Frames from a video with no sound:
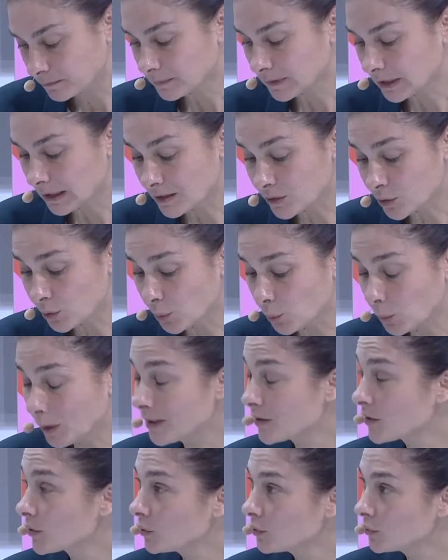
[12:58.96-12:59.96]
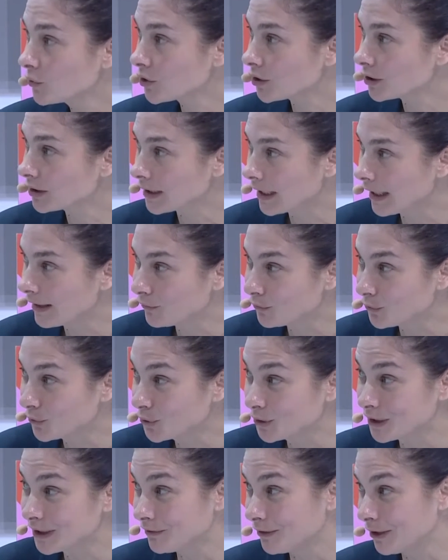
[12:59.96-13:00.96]
So what solution have you
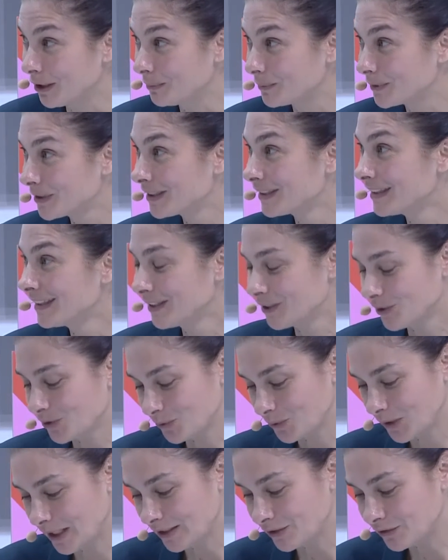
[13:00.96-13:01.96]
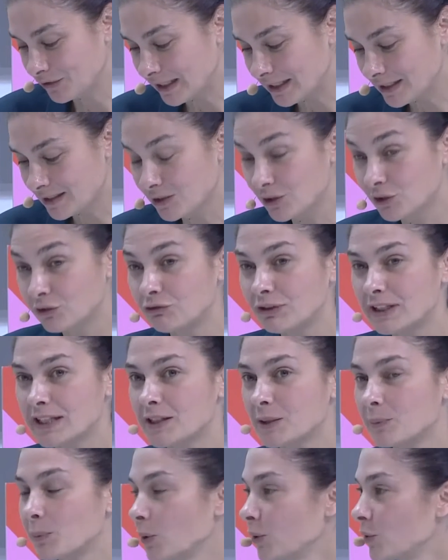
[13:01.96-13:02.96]
developed to address the
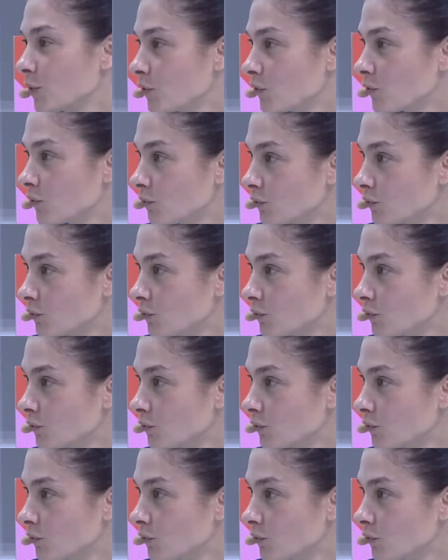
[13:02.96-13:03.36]
risks posed to